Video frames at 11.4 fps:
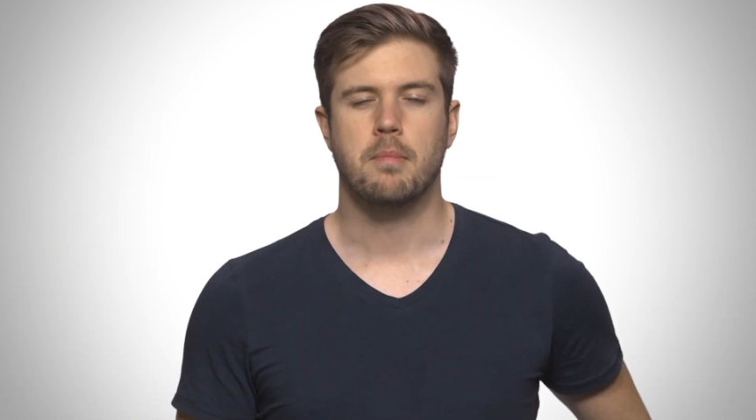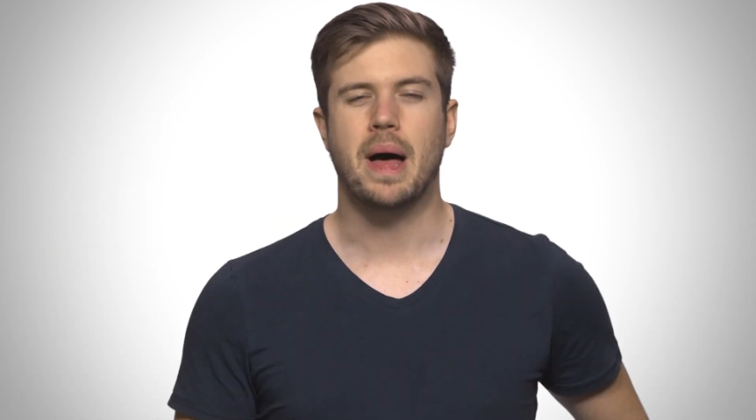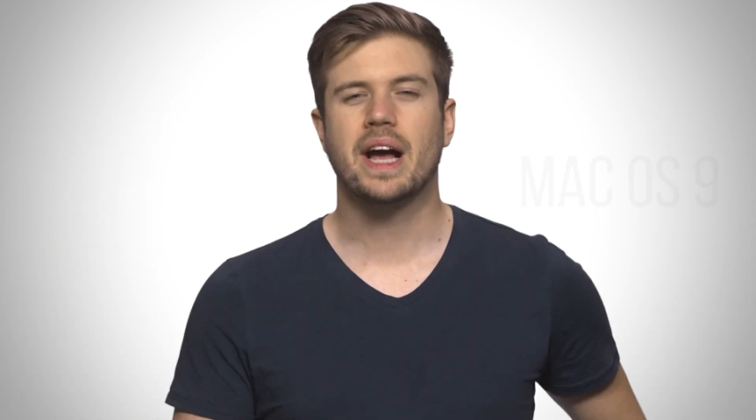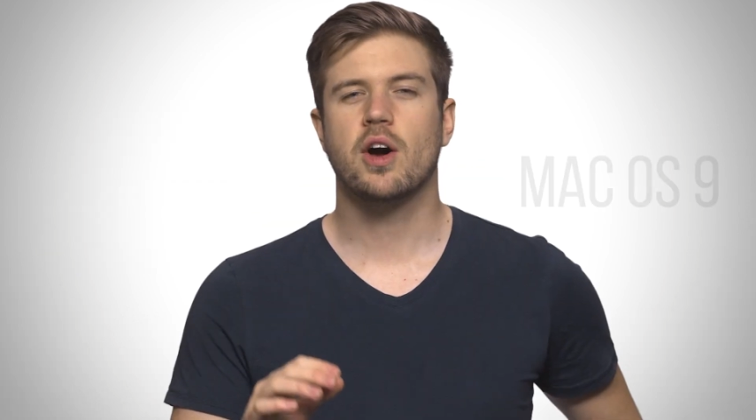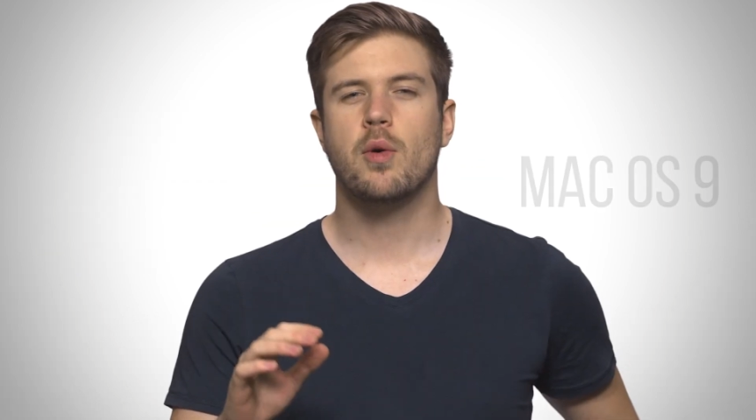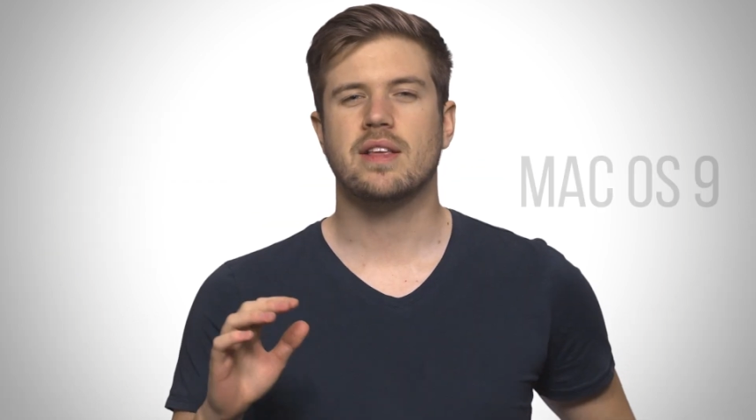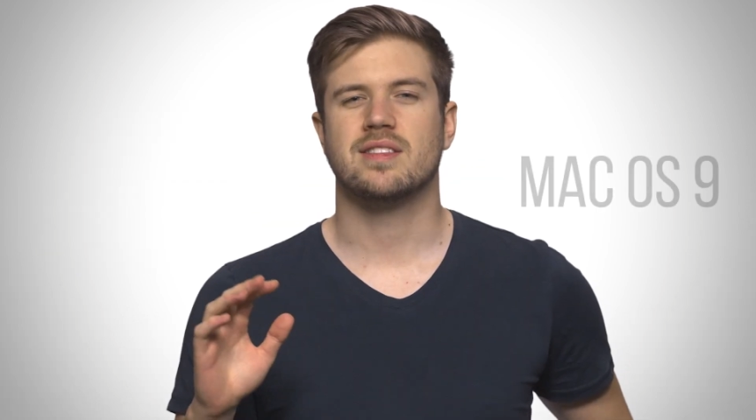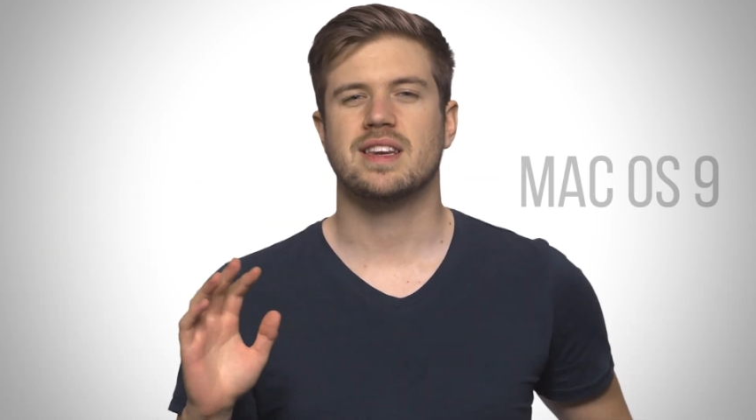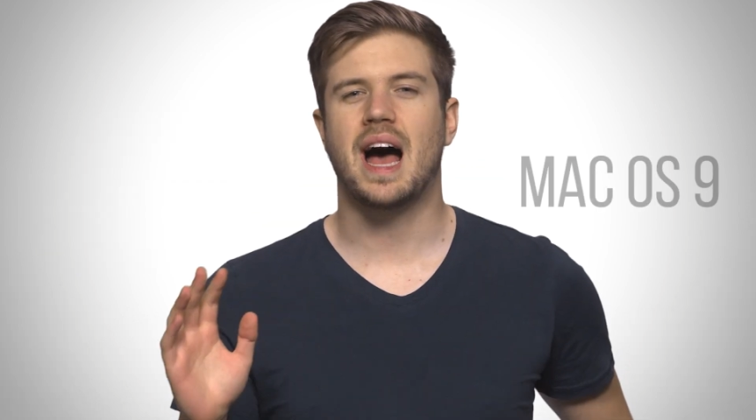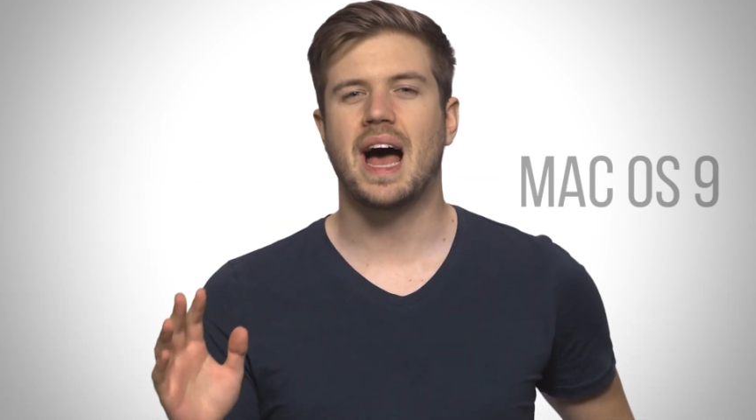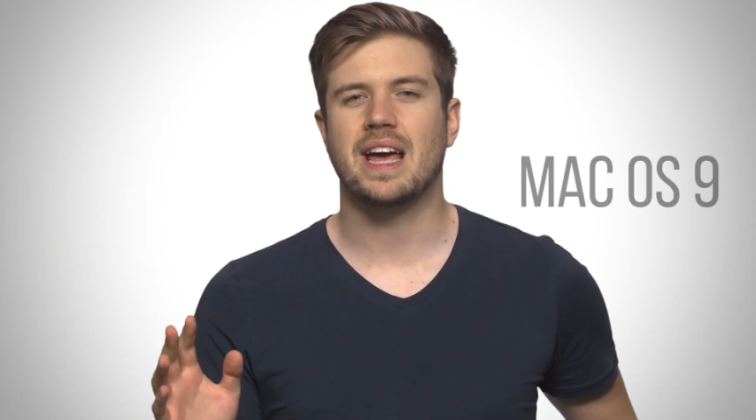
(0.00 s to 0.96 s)
Mac OS
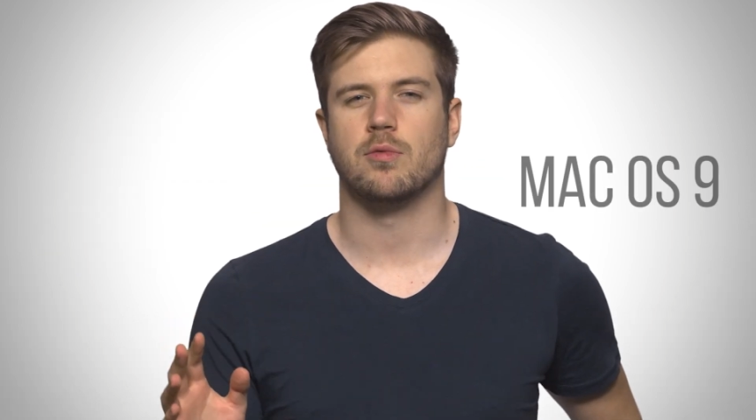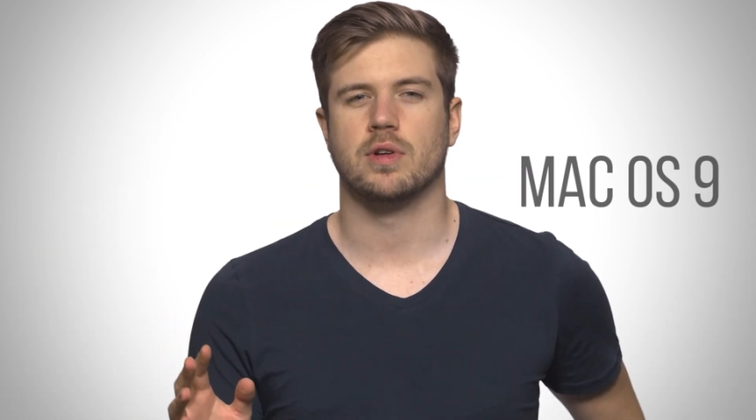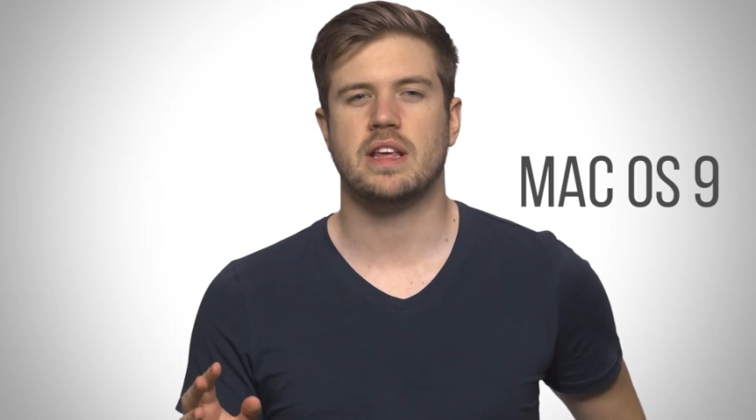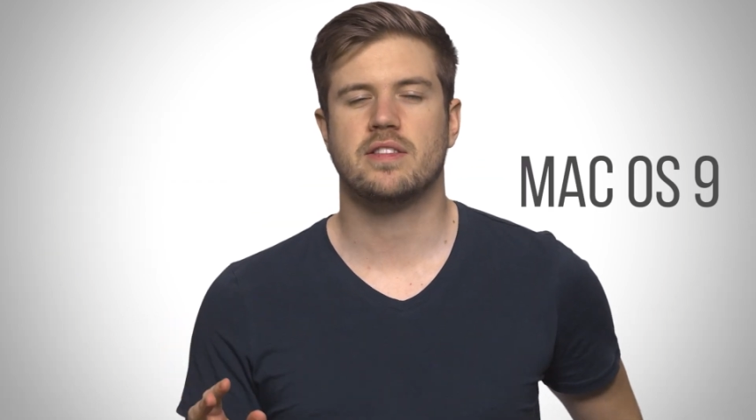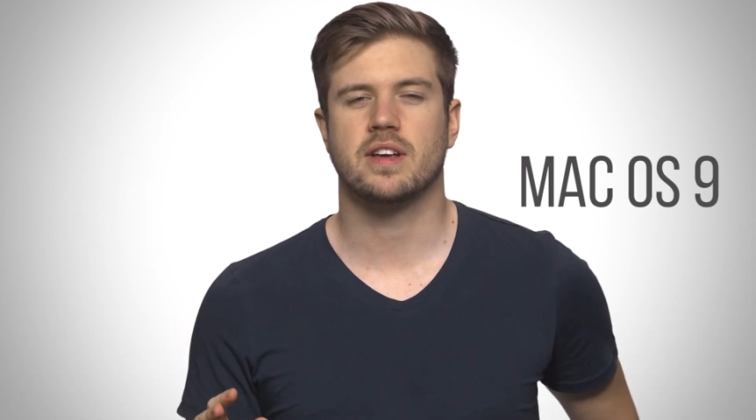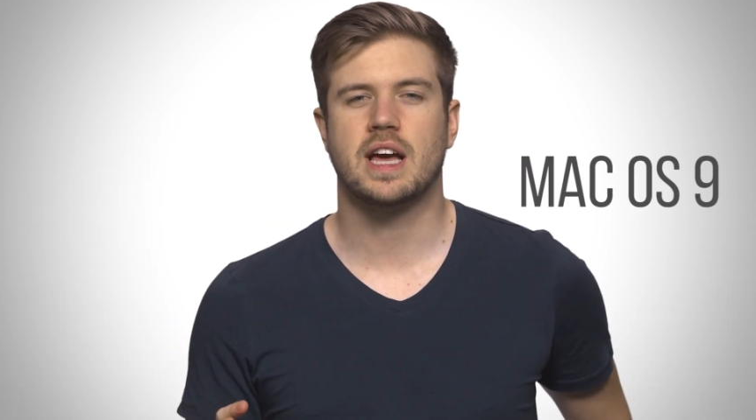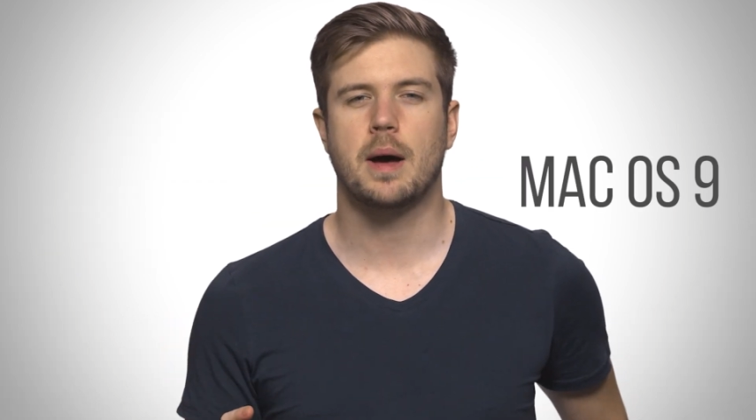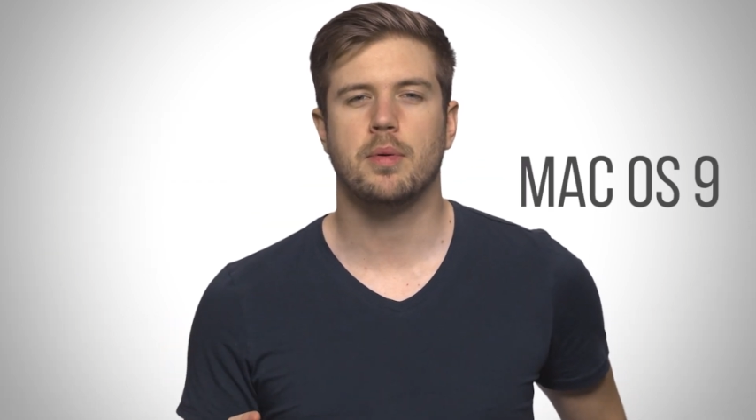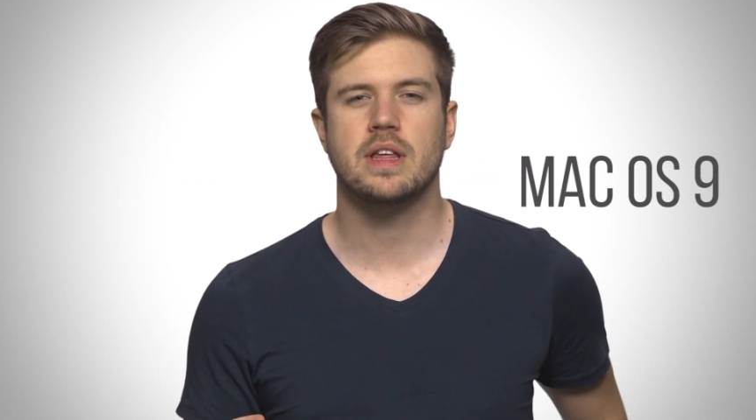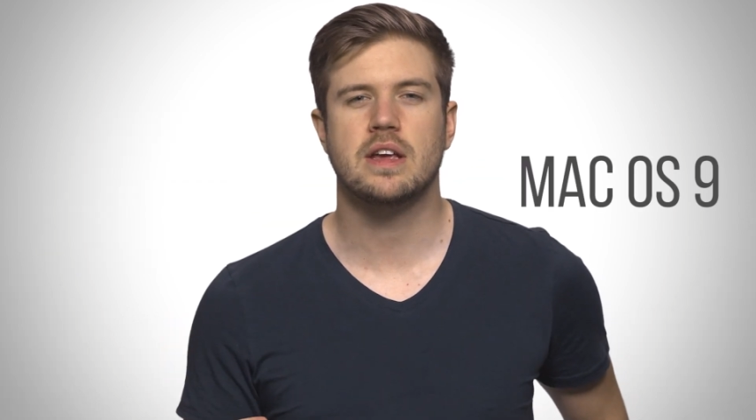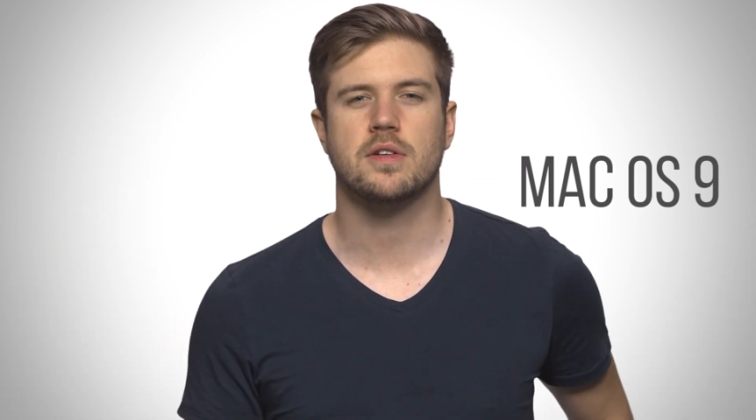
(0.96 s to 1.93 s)
9, released a
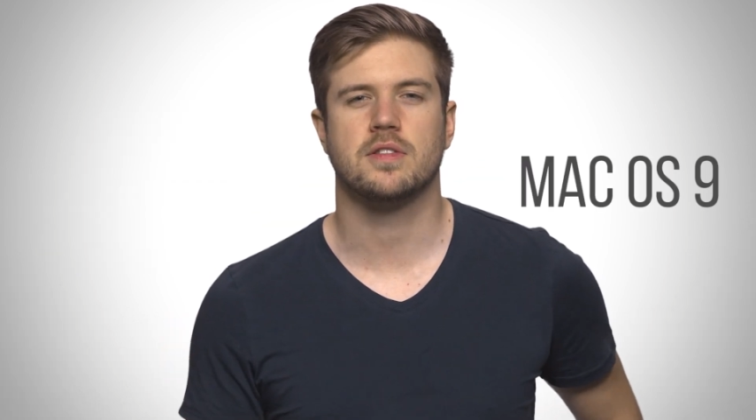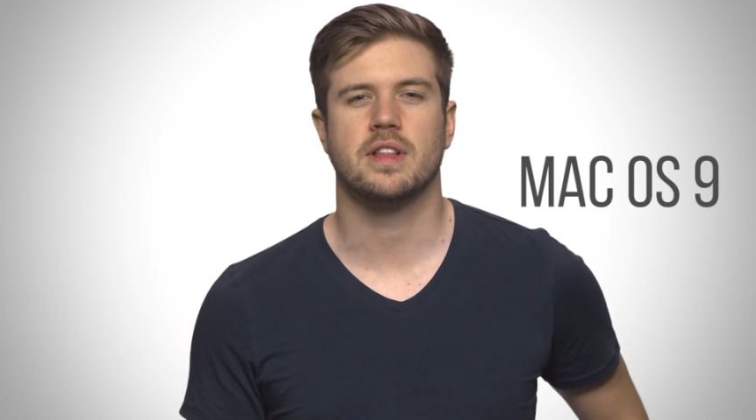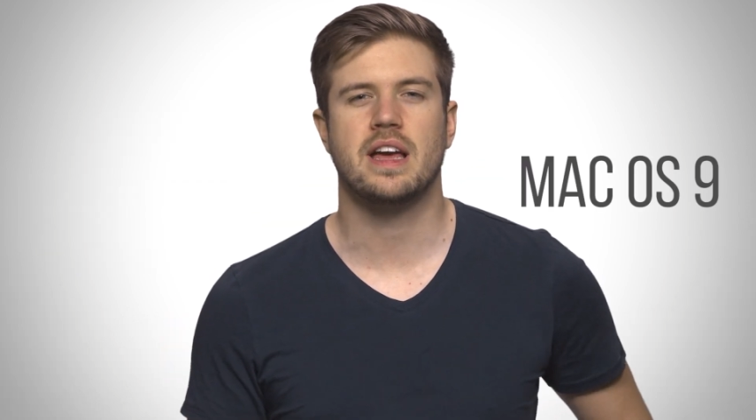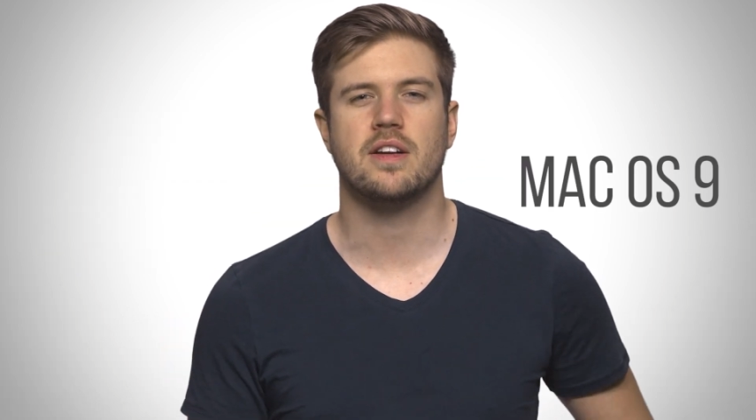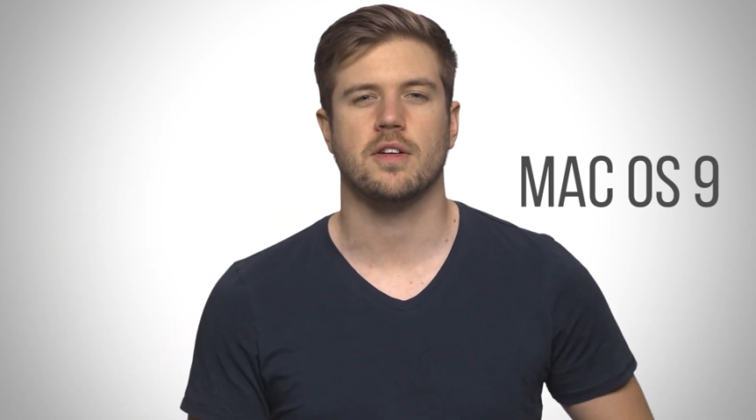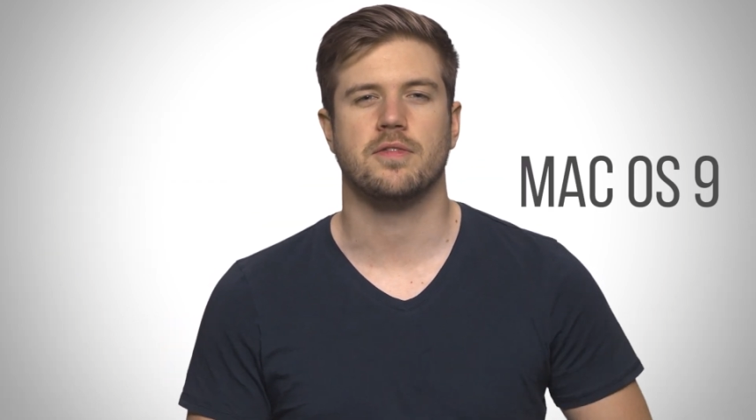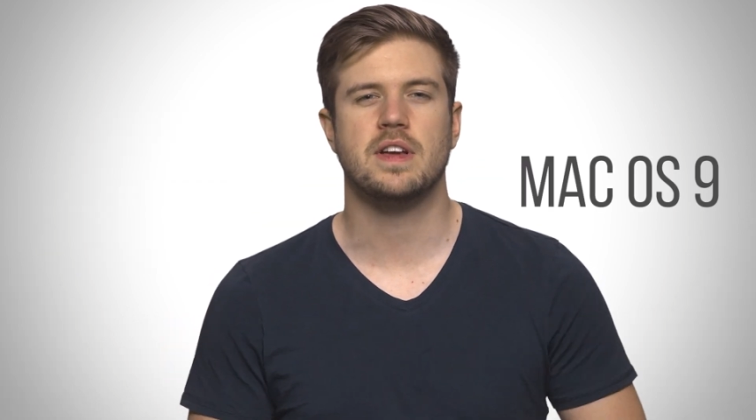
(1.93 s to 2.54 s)
couple years later,